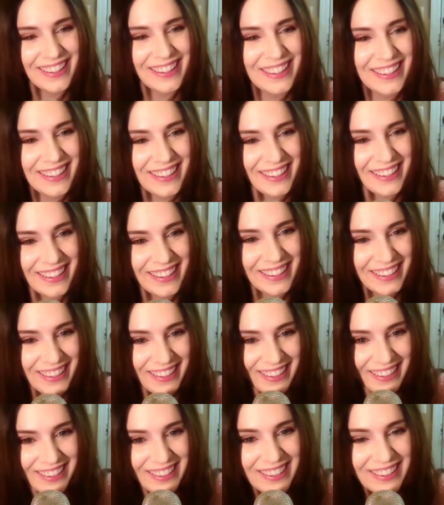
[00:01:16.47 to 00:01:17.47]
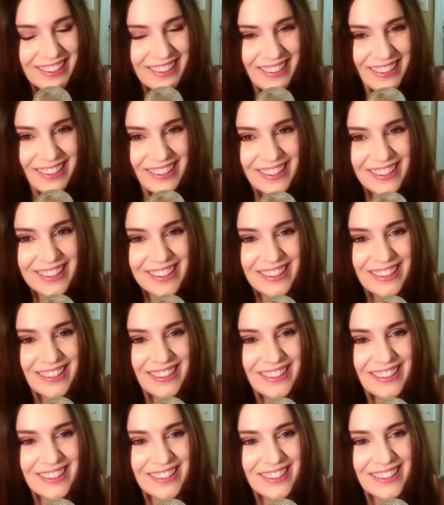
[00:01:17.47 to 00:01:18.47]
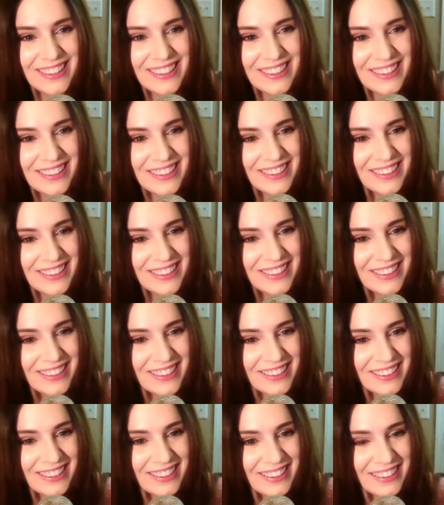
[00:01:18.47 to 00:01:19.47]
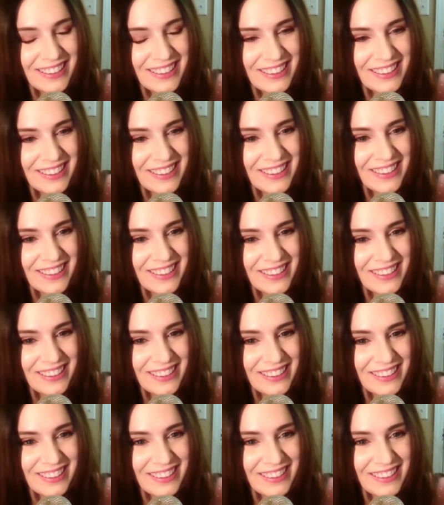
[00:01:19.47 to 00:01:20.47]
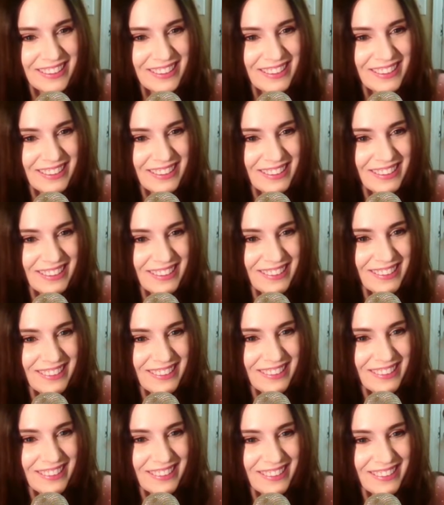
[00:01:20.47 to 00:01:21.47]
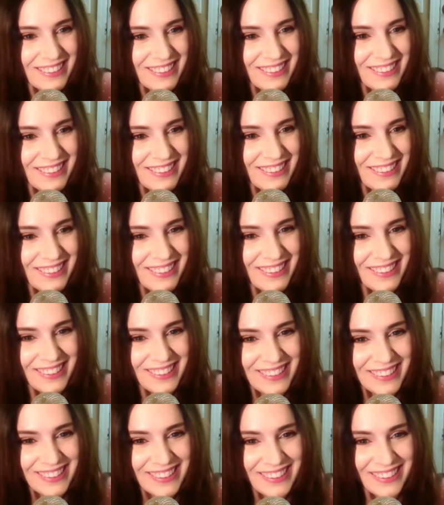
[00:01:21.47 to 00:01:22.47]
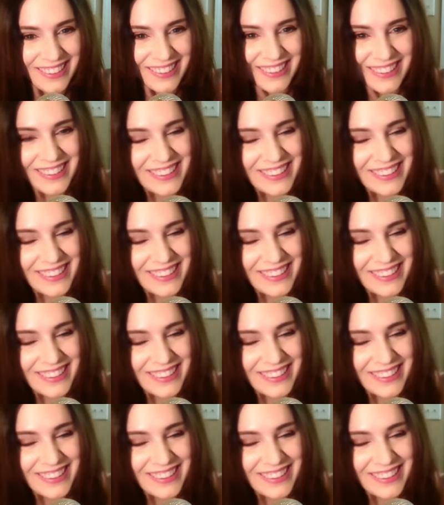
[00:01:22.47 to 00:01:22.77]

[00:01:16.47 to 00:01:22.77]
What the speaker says: The person shown says nothing.